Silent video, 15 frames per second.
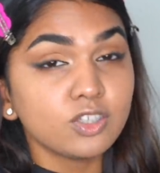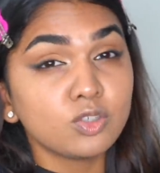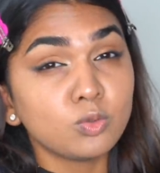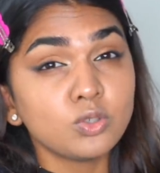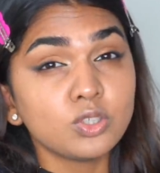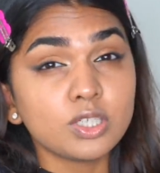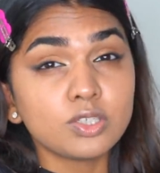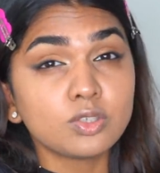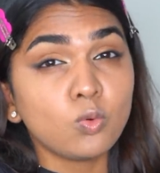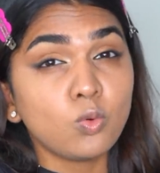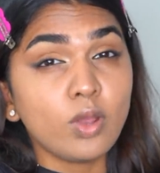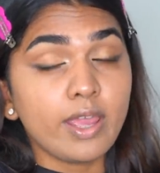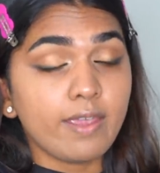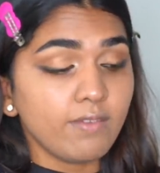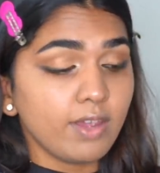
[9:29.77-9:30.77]
Don't just go
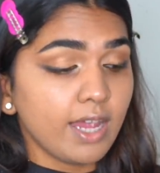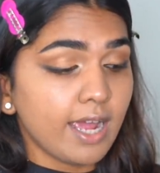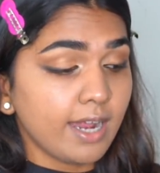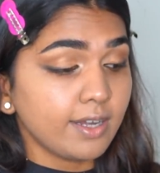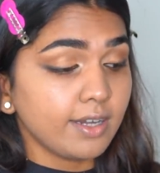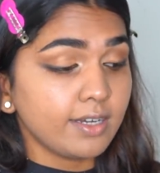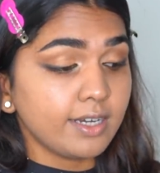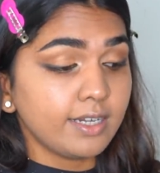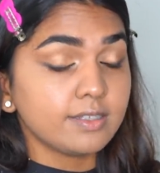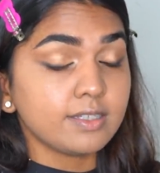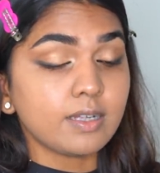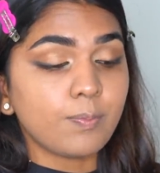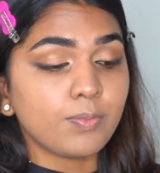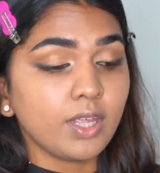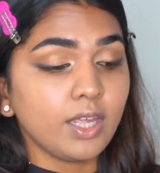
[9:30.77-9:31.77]
heavy handed and
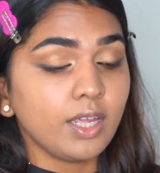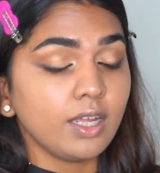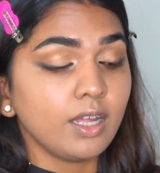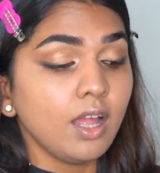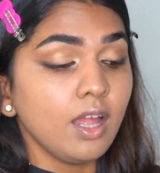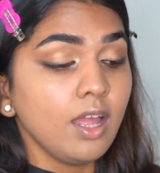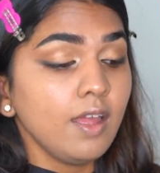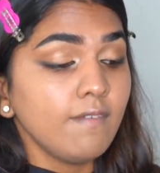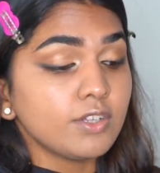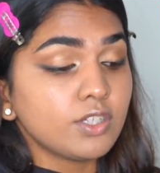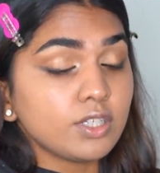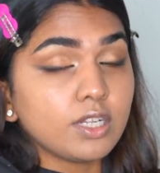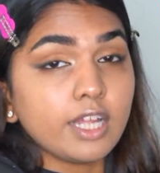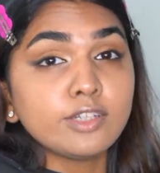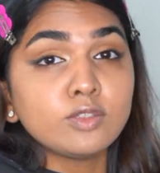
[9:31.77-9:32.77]
something which
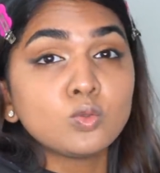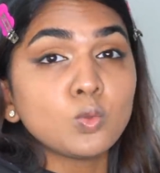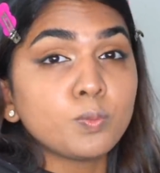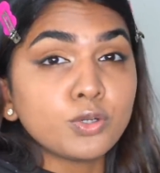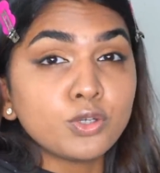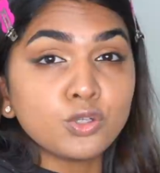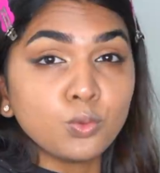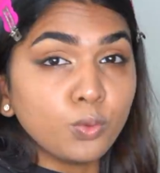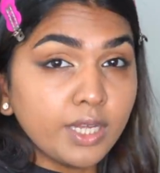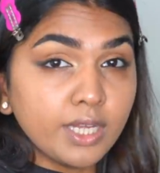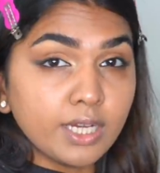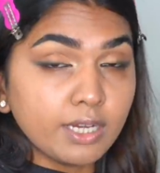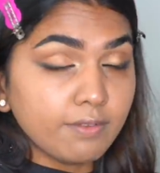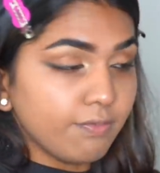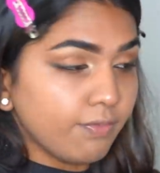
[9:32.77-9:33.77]
is like super dewy
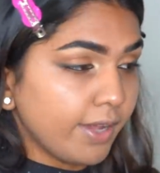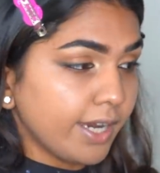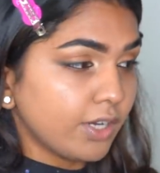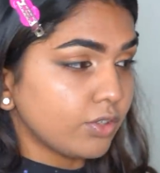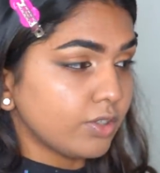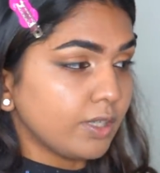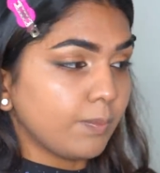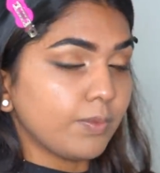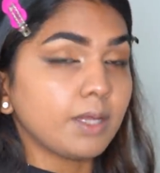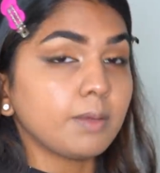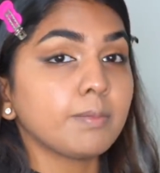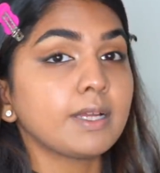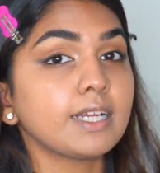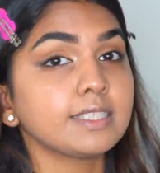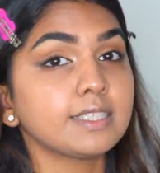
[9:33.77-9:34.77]
in effect or something
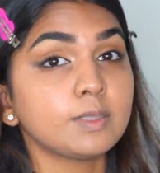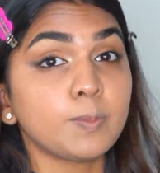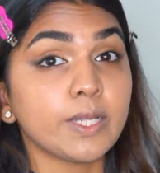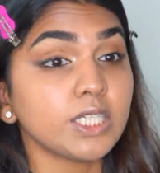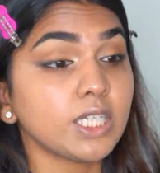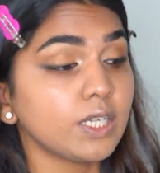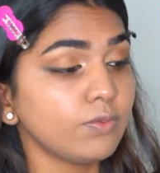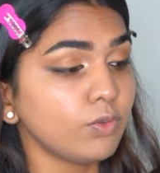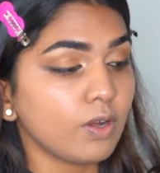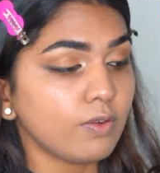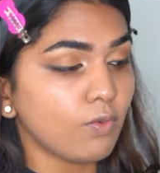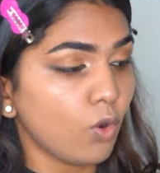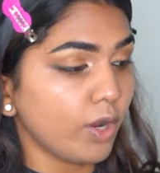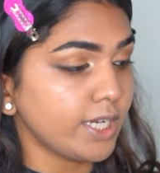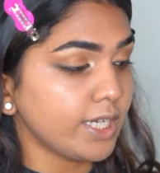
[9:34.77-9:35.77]
because especially if you
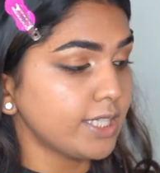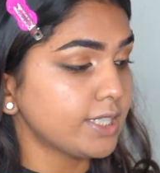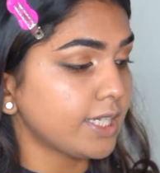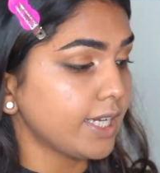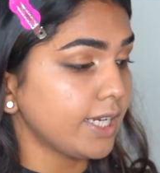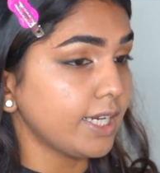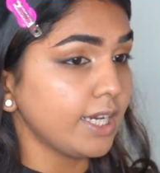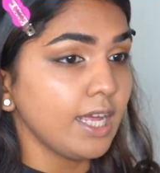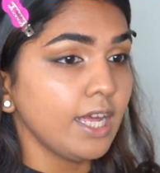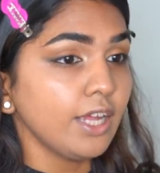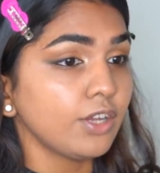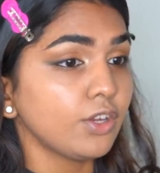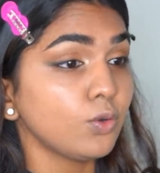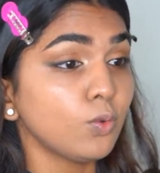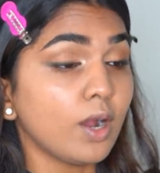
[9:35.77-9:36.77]
have oily skin,
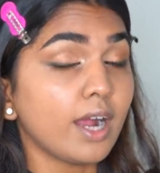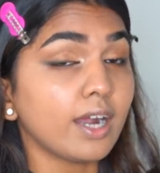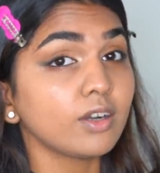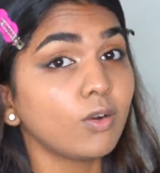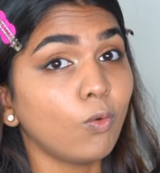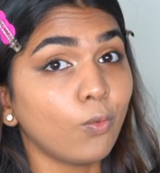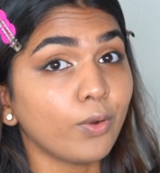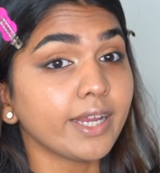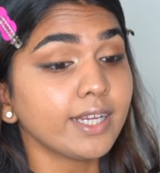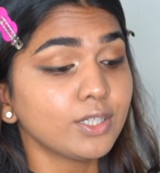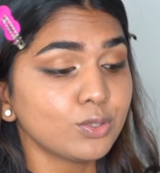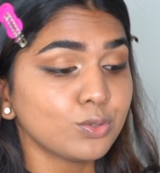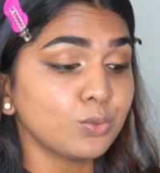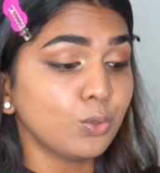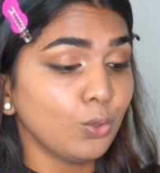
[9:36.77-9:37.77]
you are going
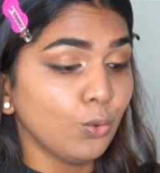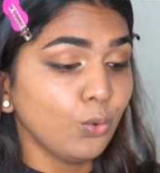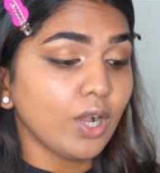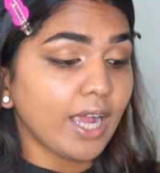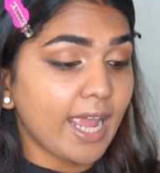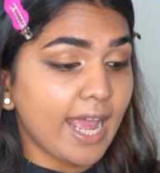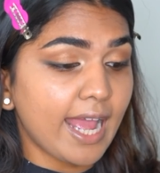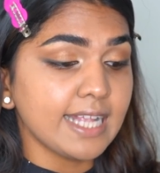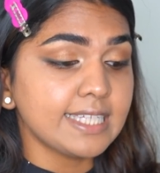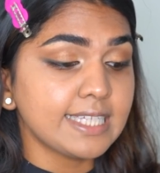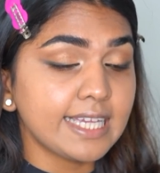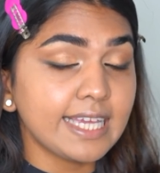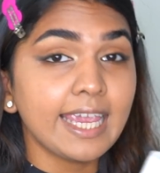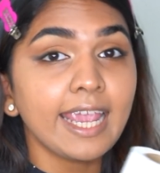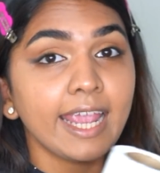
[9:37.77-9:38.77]
to look as
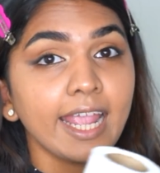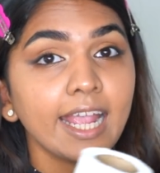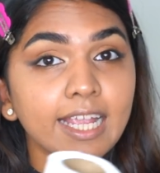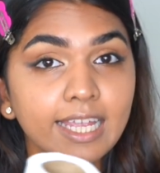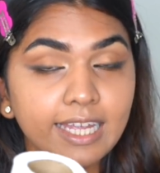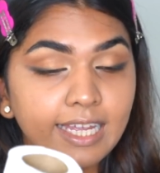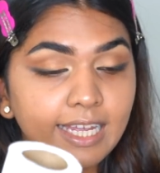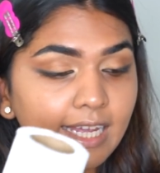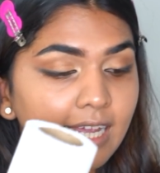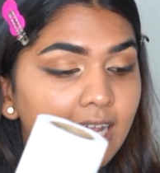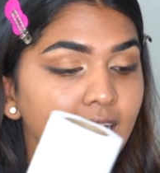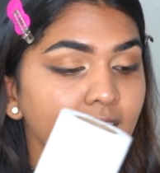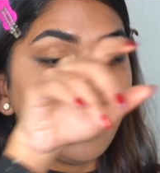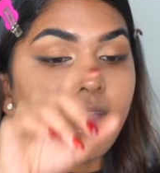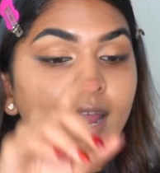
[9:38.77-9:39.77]
cakey
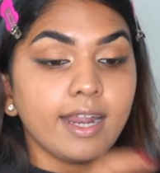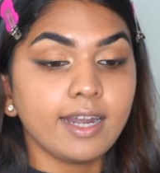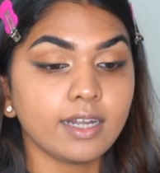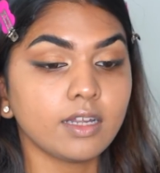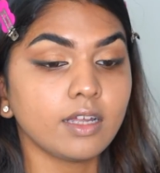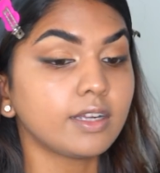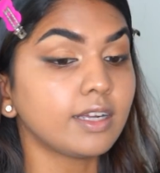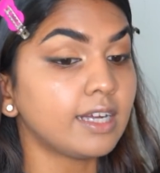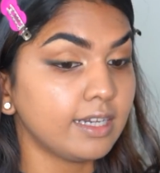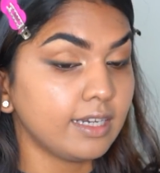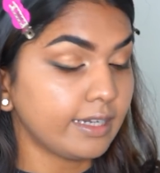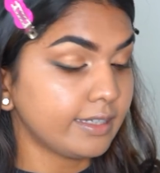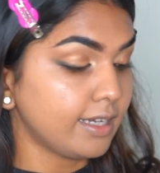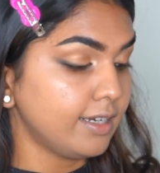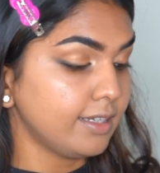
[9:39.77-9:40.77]
and
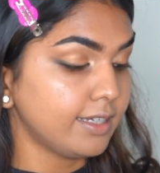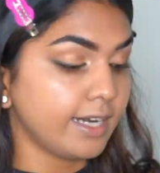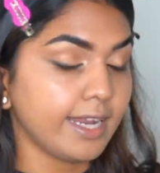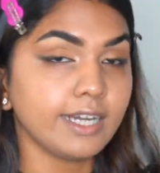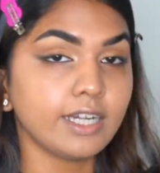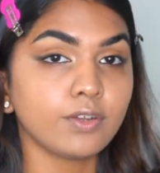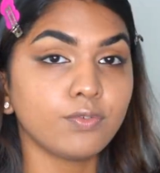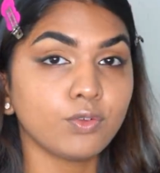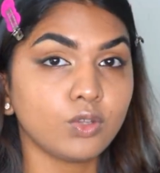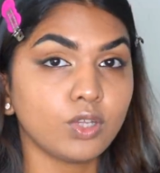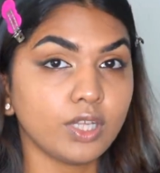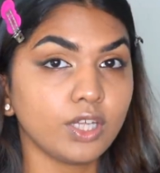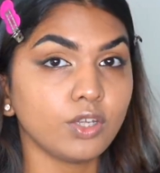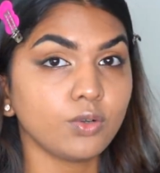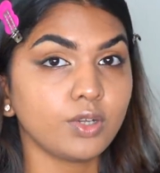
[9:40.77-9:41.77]
color correct if you
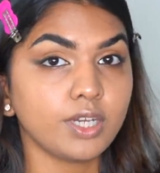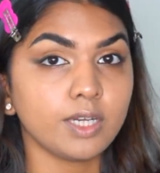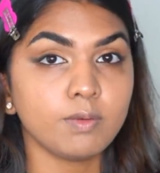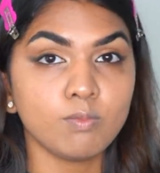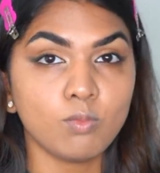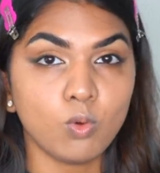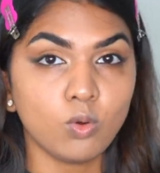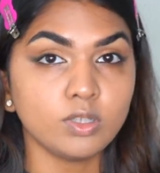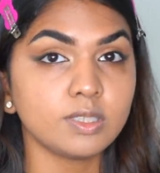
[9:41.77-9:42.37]
think you need more.